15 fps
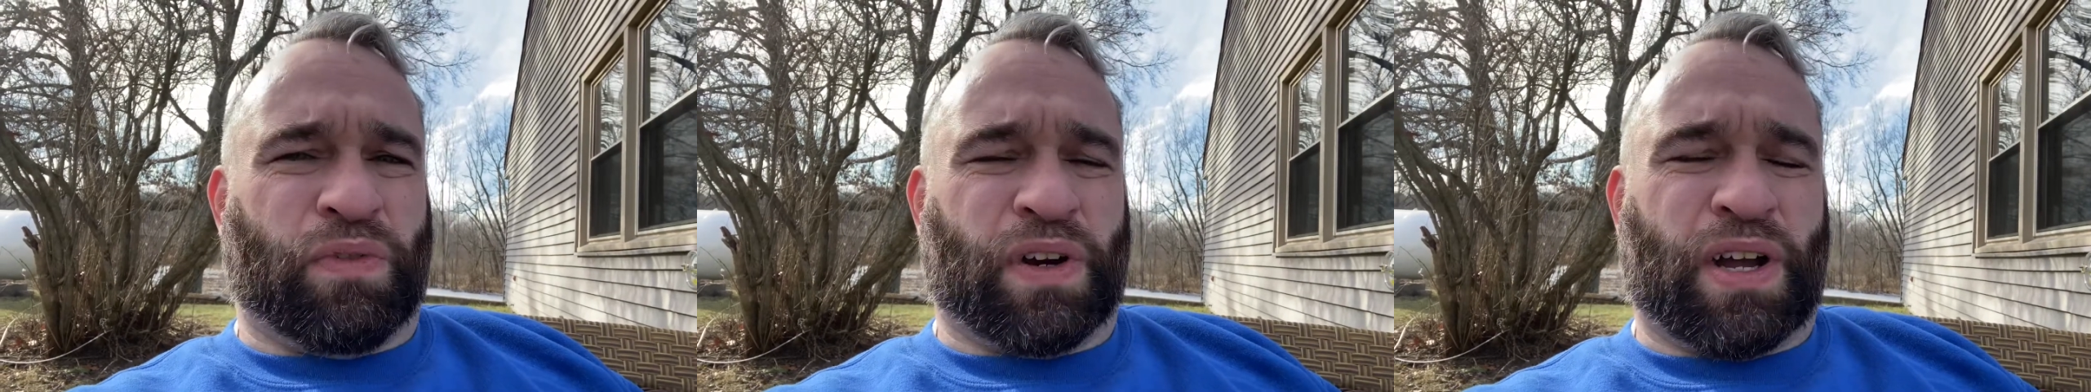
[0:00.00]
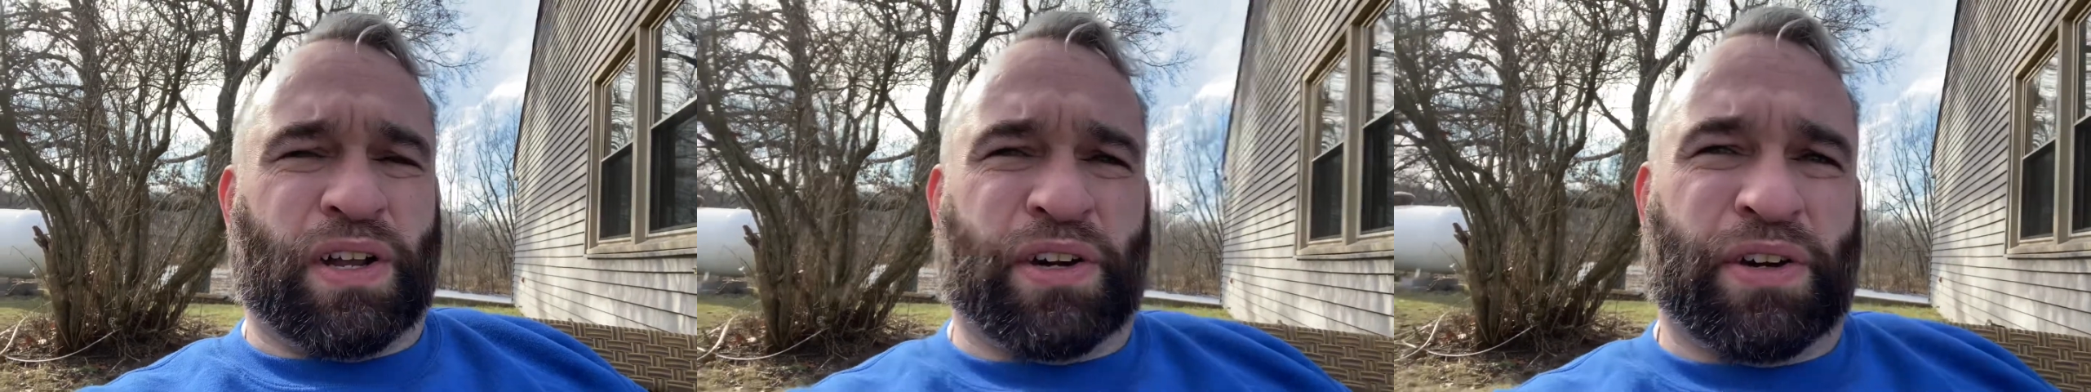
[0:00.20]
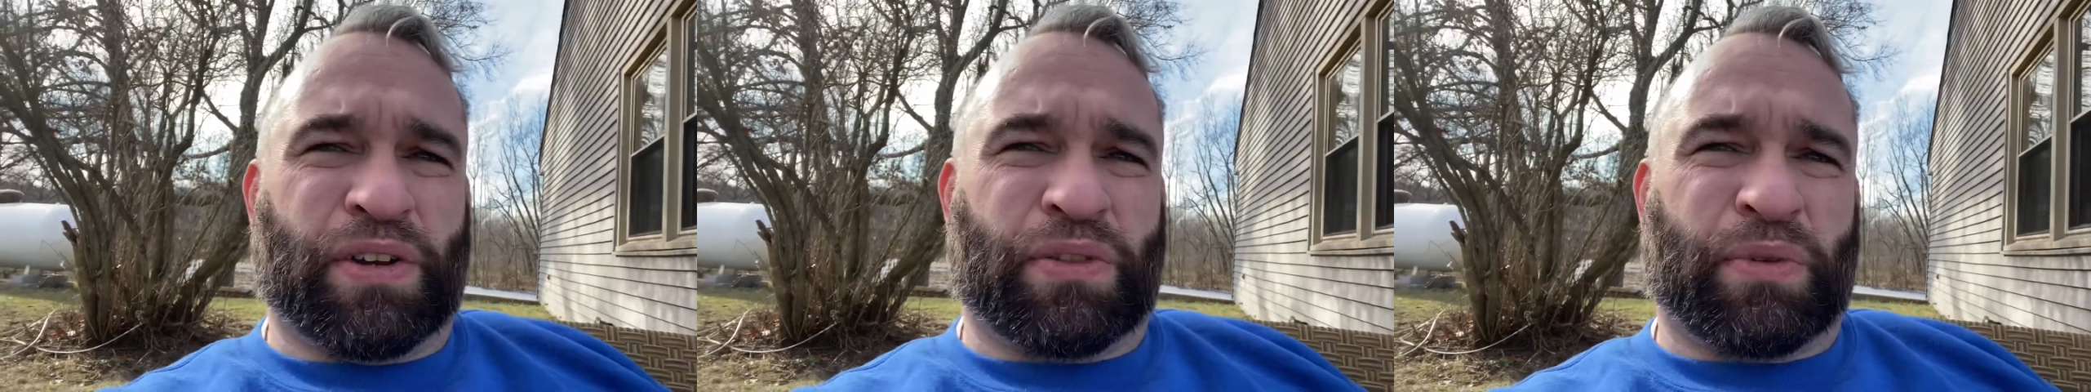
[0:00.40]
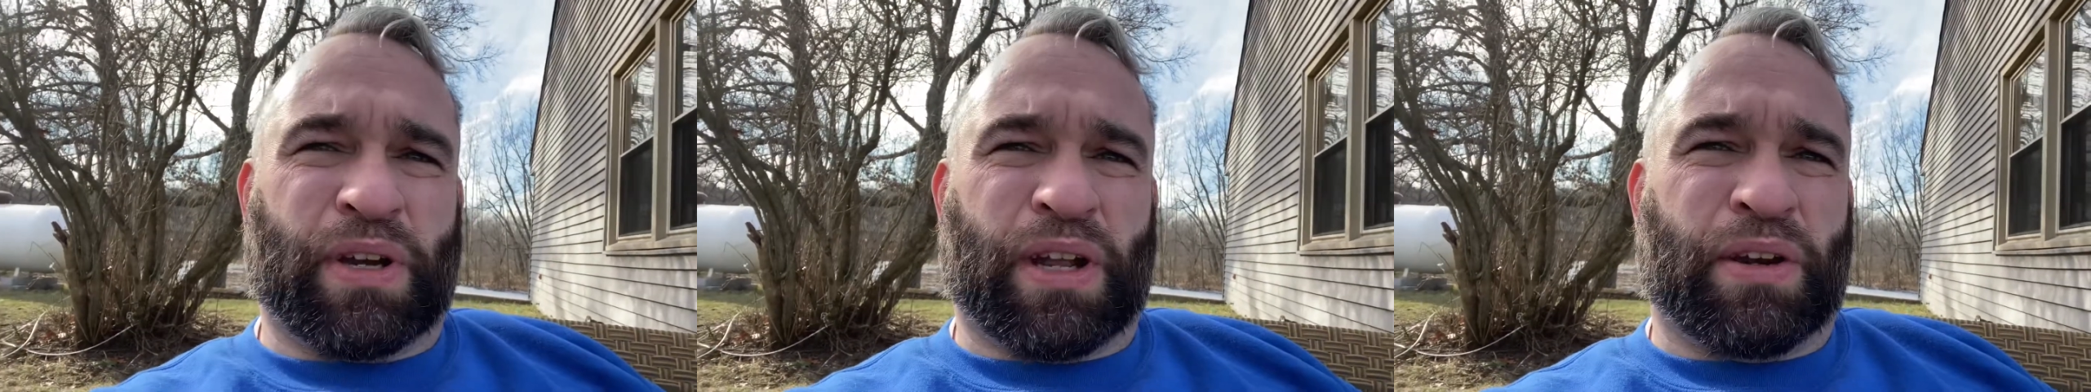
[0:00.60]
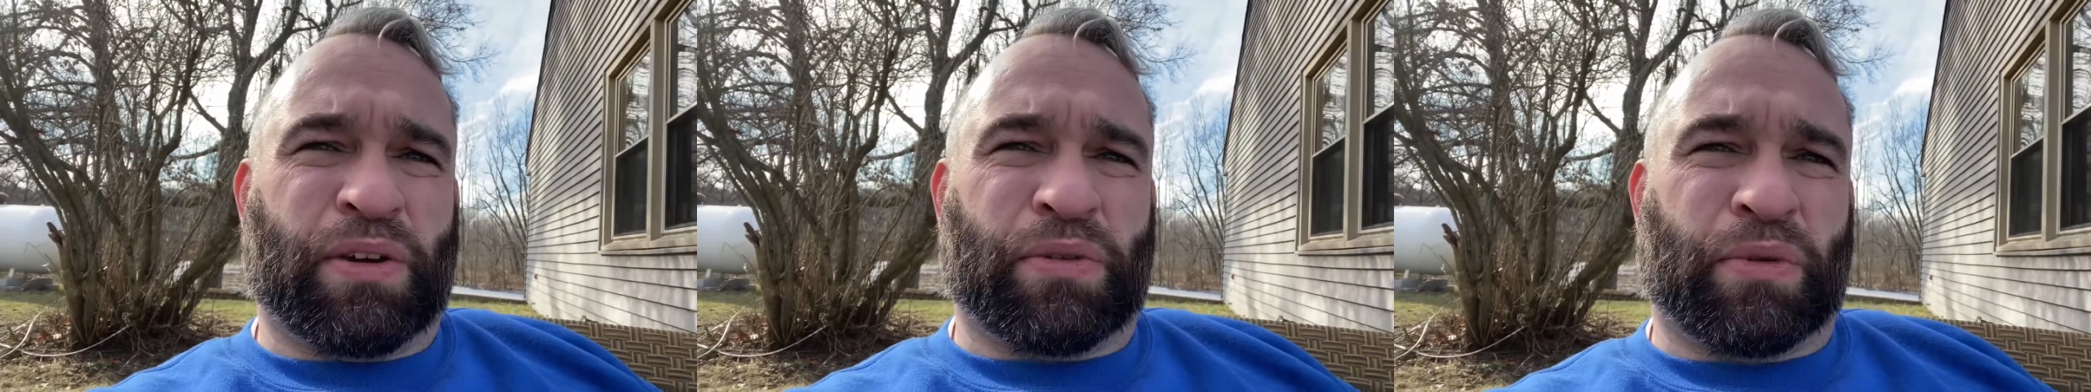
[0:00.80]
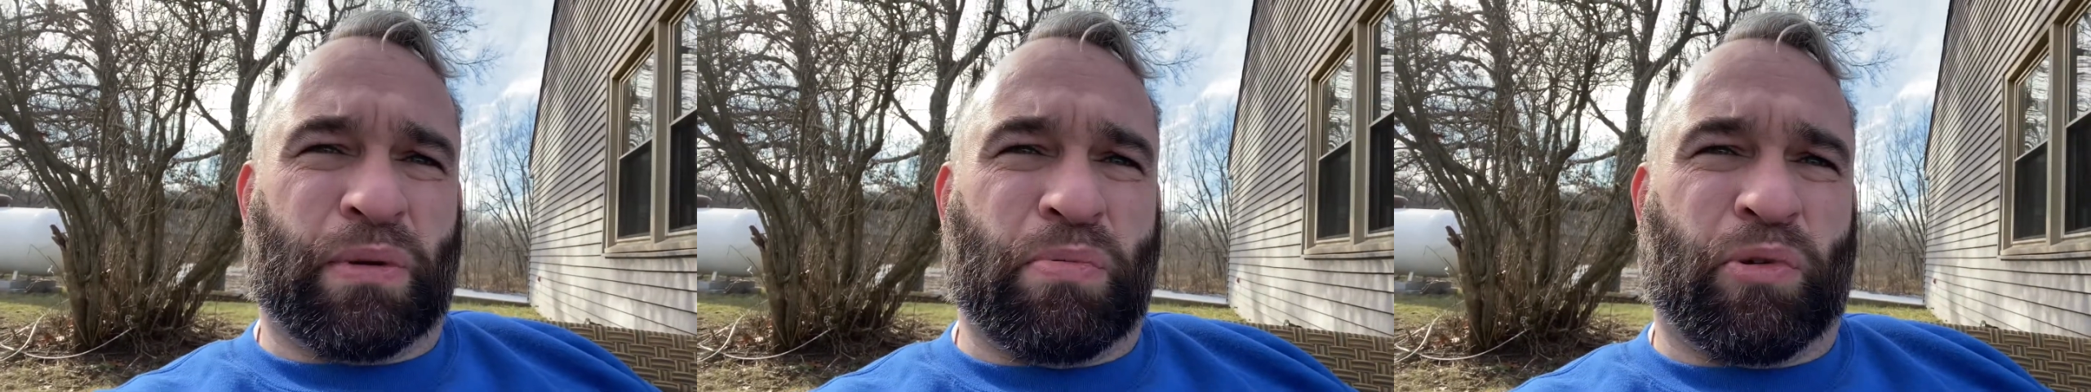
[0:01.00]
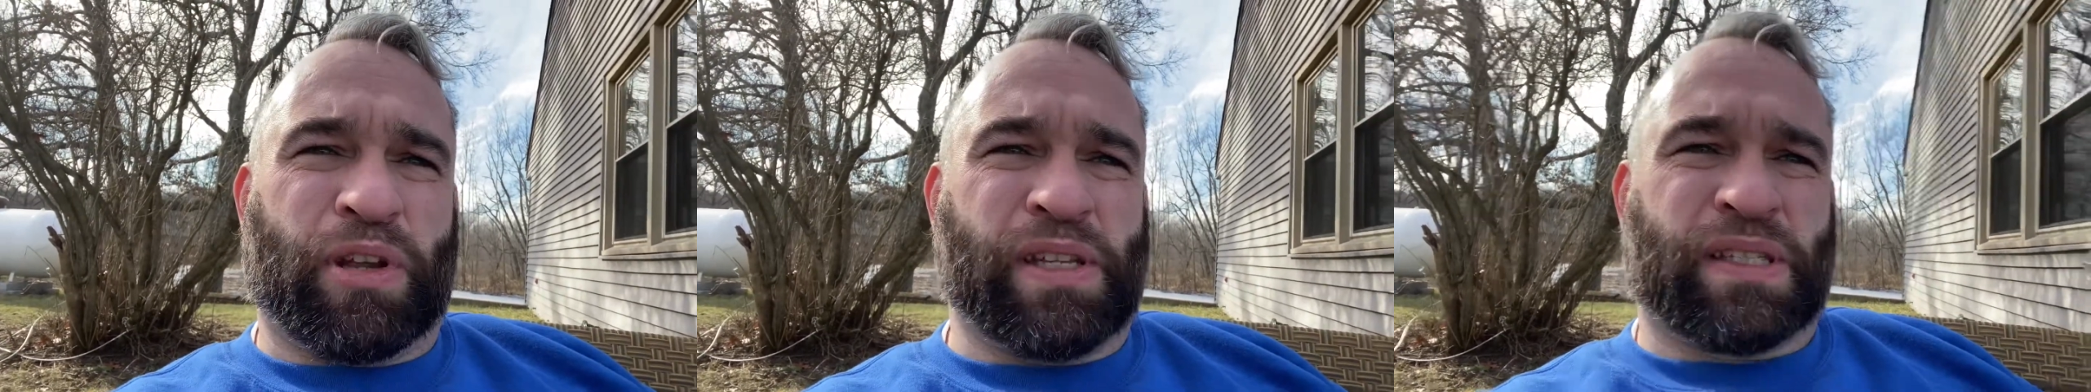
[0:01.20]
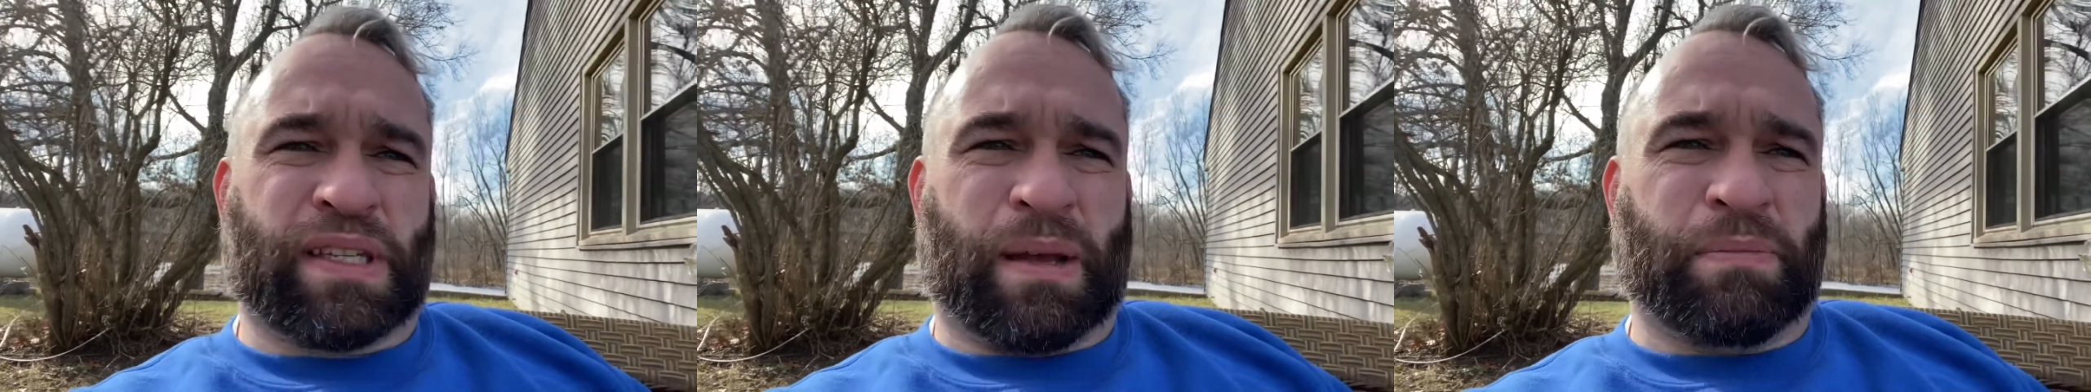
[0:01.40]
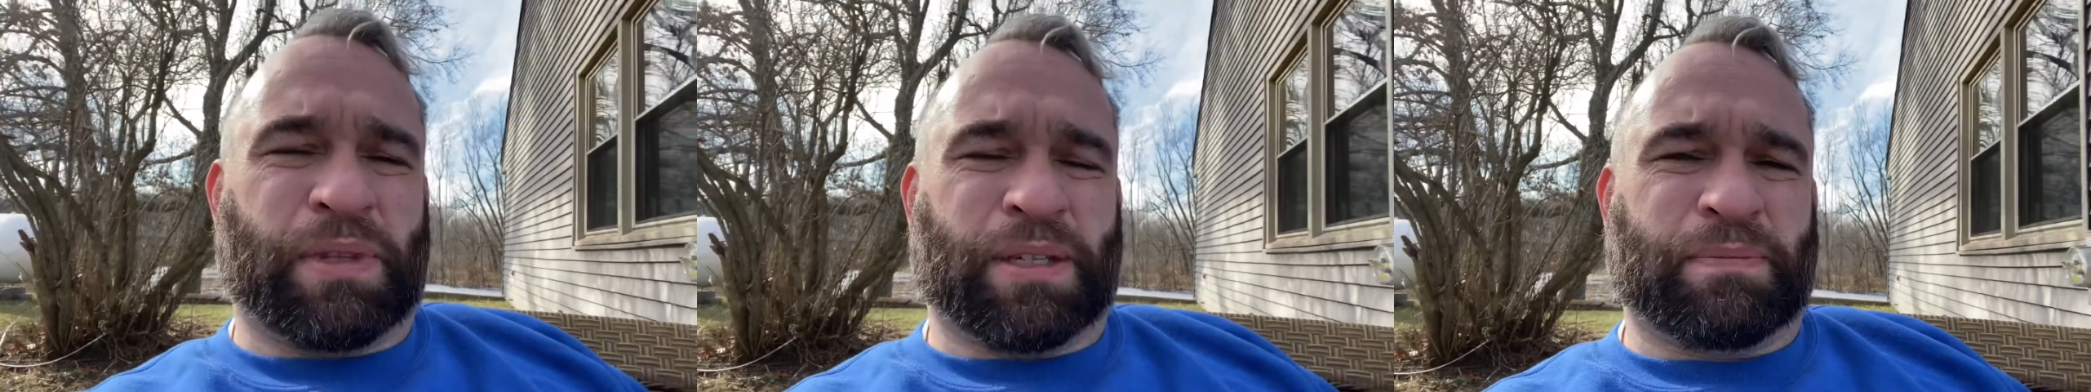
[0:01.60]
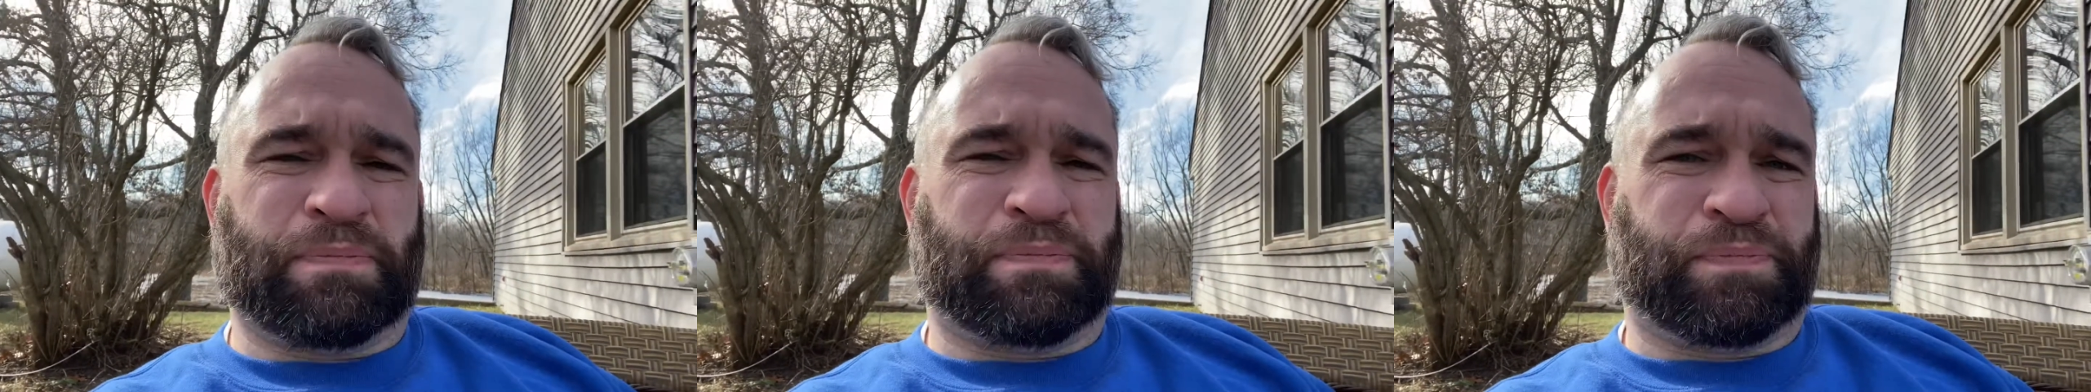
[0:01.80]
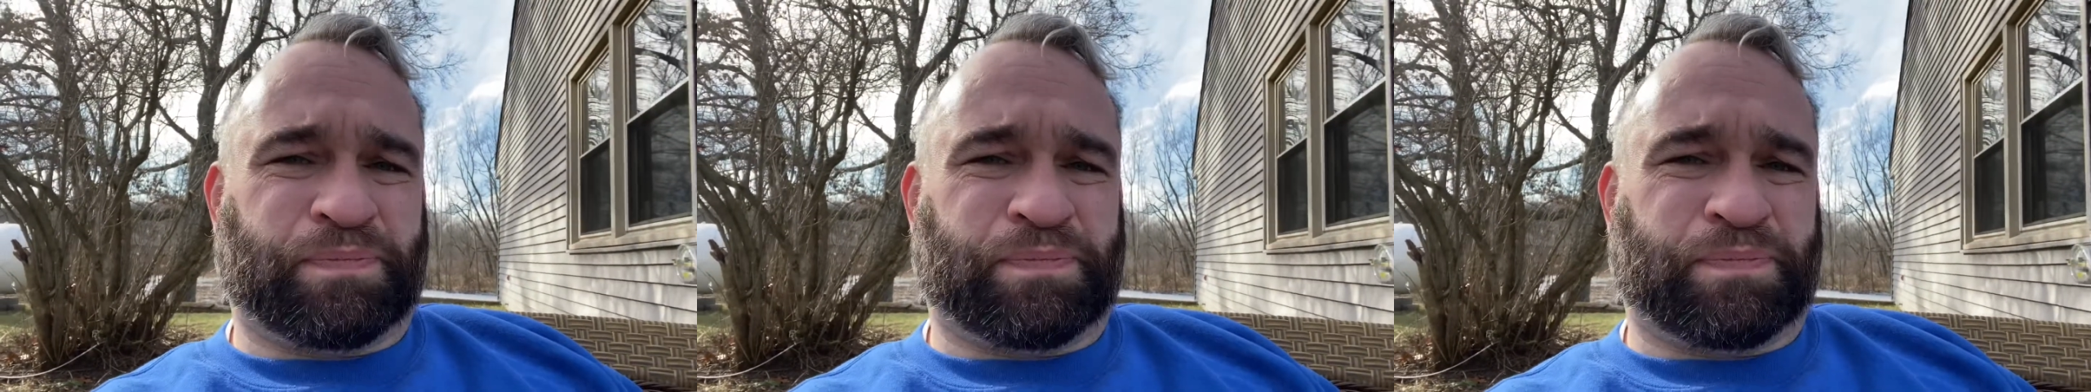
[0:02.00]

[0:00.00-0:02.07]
103 point something,